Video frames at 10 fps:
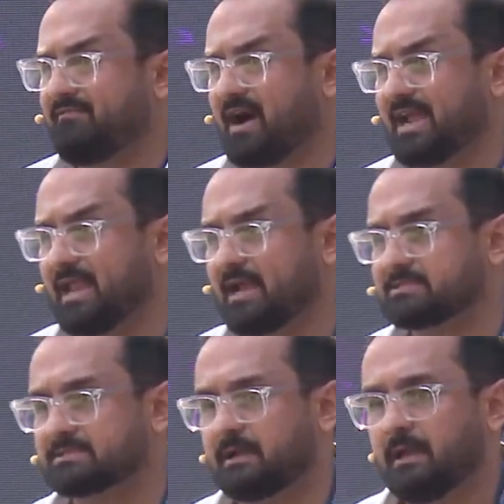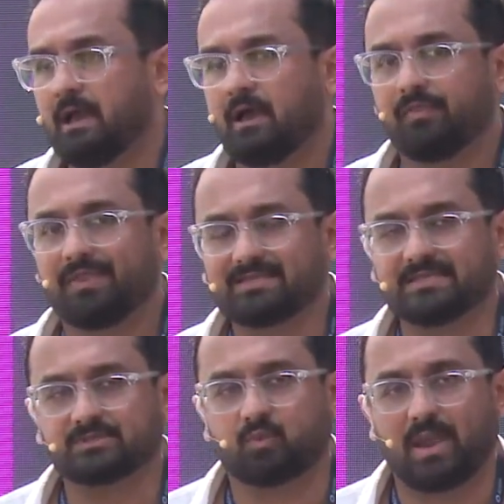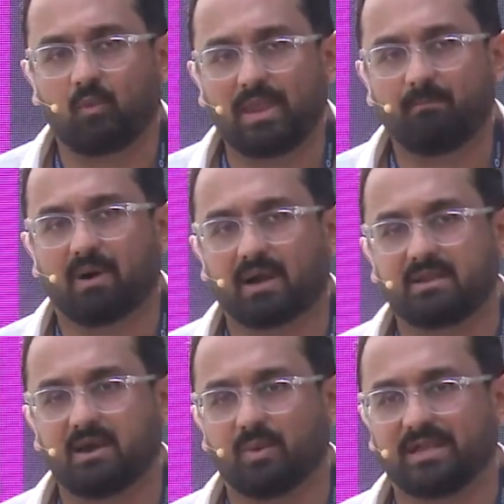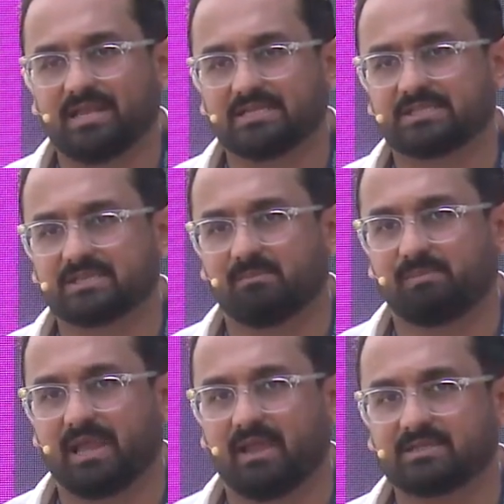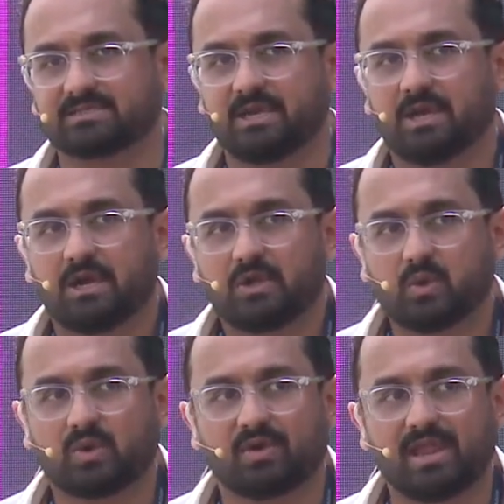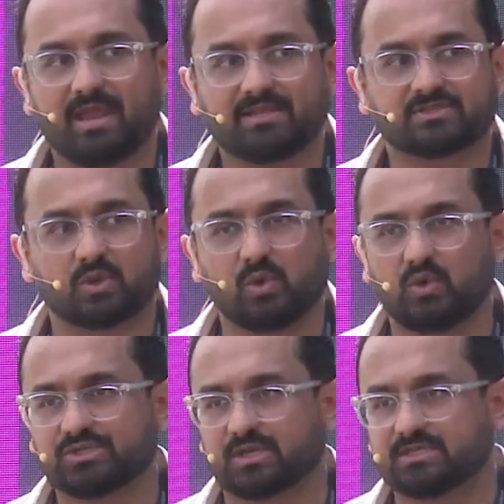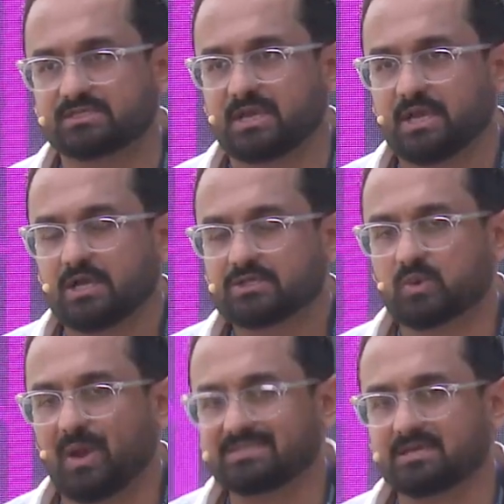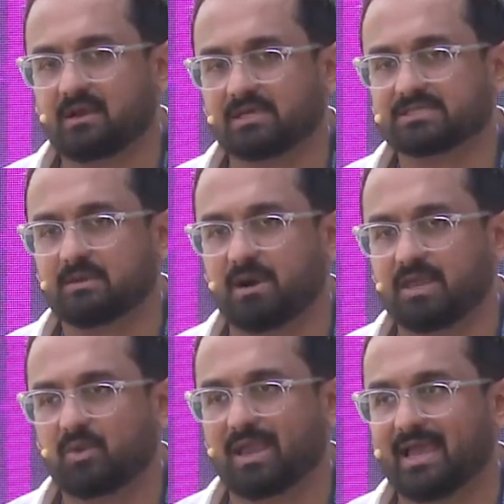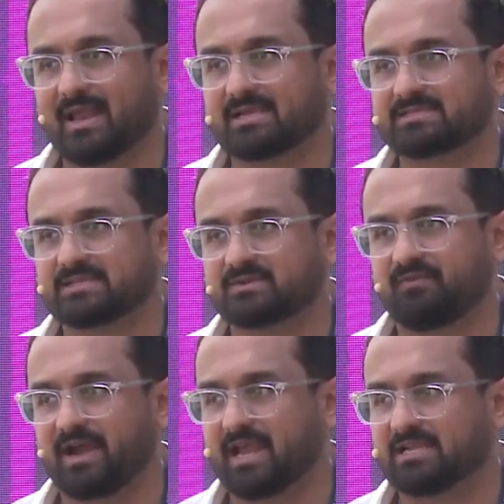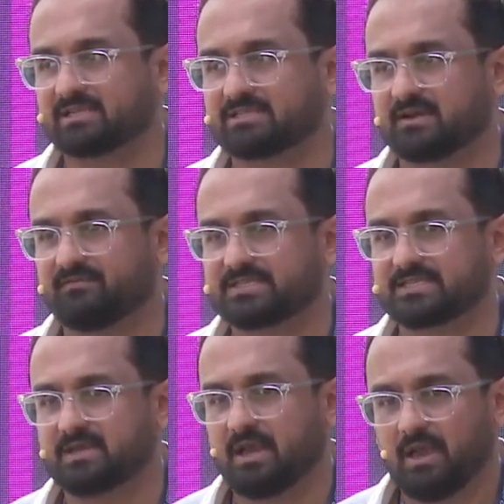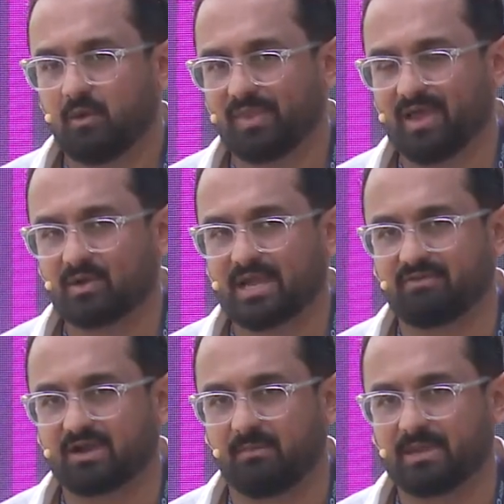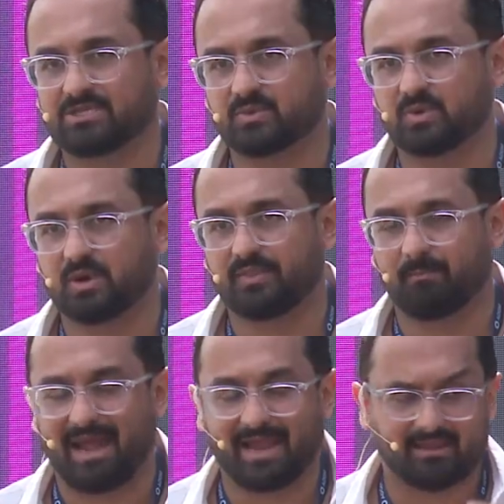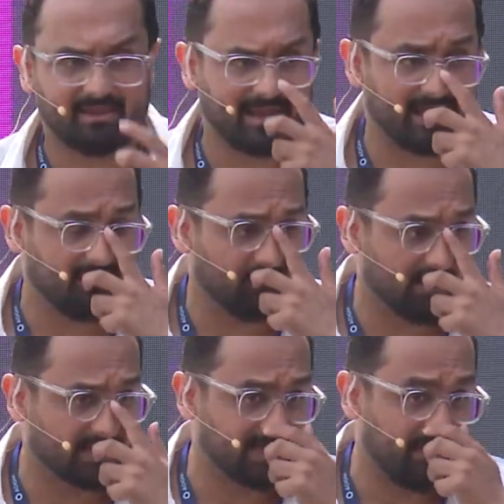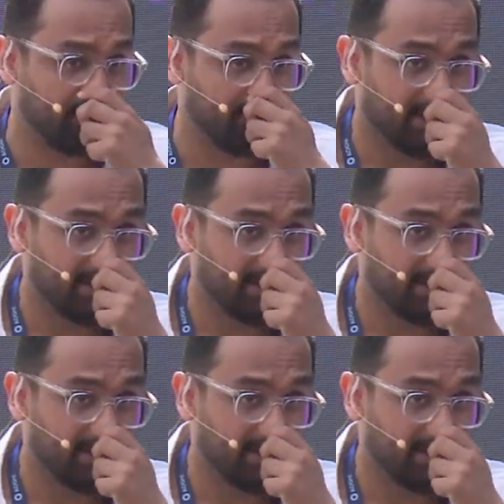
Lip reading: finance. This is where we partner with digital players to create solutions so as a customer you can get access to financial services without ever coming to the bank. And I give you an example.